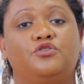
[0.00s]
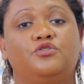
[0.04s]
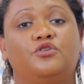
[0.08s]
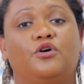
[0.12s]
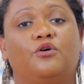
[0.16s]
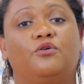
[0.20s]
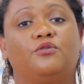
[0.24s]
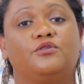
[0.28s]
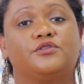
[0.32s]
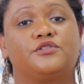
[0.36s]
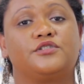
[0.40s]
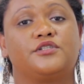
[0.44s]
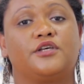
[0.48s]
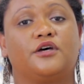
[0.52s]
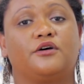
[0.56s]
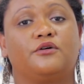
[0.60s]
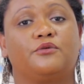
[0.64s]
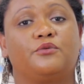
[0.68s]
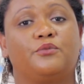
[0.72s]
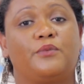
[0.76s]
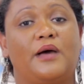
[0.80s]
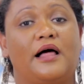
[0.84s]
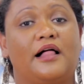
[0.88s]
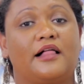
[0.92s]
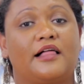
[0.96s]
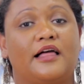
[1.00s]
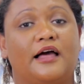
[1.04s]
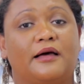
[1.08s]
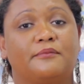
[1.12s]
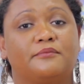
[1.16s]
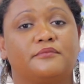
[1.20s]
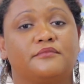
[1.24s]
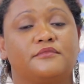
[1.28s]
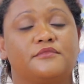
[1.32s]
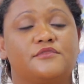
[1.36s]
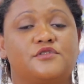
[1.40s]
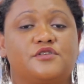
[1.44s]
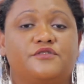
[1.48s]
You are also
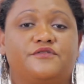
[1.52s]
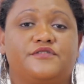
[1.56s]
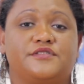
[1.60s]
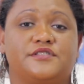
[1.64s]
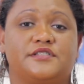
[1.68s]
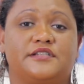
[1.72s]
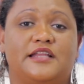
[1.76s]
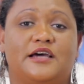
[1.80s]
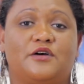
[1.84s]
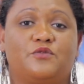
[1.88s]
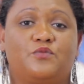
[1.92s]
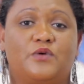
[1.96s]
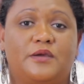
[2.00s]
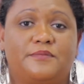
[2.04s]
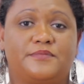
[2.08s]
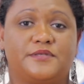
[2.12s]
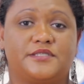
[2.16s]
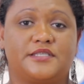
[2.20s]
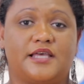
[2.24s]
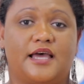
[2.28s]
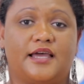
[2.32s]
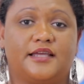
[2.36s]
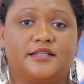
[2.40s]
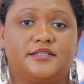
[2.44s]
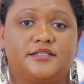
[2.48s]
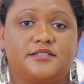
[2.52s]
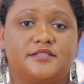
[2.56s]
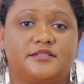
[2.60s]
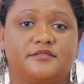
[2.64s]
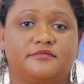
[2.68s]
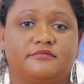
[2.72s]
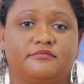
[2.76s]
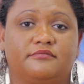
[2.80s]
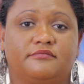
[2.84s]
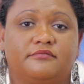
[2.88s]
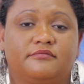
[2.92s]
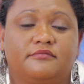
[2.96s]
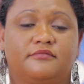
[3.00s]
welcome to visit our website.
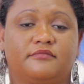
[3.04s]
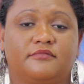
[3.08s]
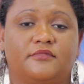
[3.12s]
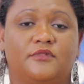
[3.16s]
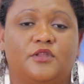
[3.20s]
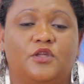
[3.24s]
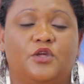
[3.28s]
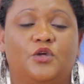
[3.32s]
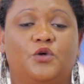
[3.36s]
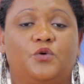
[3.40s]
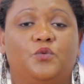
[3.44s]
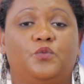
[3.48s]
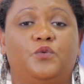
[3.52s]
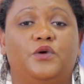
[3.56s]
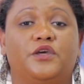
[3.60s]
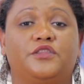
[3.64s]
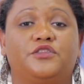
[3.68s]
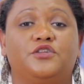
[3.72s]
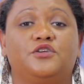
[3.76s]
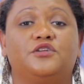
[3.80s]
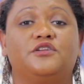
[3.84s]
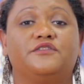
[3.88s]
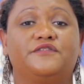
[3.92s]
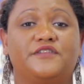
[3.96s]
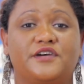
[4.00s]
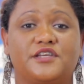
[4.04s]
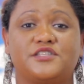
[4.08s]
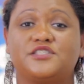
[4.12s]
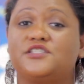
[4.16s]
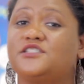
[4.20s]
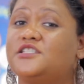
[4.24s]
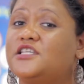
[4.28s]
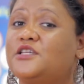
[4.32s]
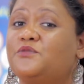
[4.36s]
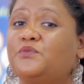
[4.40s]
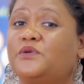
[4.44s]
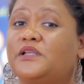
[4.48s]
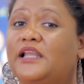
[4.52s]
We at the
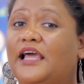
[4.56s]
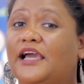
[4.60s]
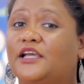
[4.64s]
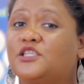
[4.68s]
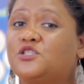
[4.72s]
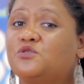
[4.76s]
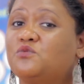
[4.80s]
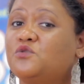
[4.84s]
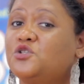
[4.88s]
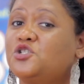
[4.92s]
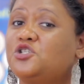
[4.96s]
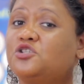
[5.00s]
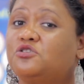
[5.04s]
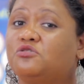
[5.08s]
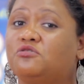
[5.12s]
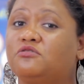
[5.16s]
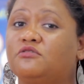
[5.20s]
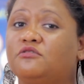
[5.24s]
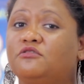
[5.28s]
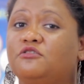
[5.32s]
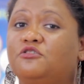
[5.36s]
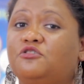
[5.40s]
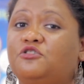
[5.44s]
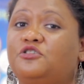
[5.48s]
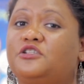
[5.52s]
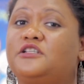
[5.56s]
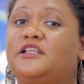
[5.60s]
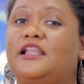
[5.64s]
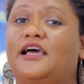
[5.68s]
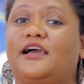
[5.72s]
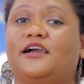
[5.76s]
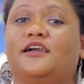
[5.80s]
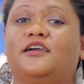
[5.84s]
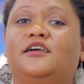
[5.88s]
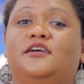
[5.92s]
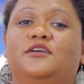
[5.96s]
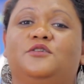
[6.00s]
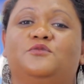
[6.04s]
university would like to wish you good
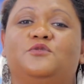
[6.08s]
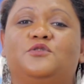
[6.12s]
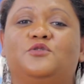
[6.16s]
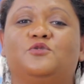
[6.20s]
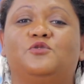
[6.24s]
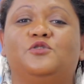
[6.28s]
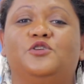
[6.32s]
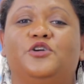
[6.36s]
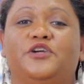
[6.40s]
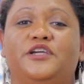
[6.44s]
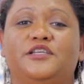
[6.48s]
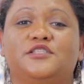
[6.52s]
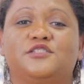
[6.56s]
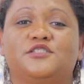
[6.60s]
luck with all your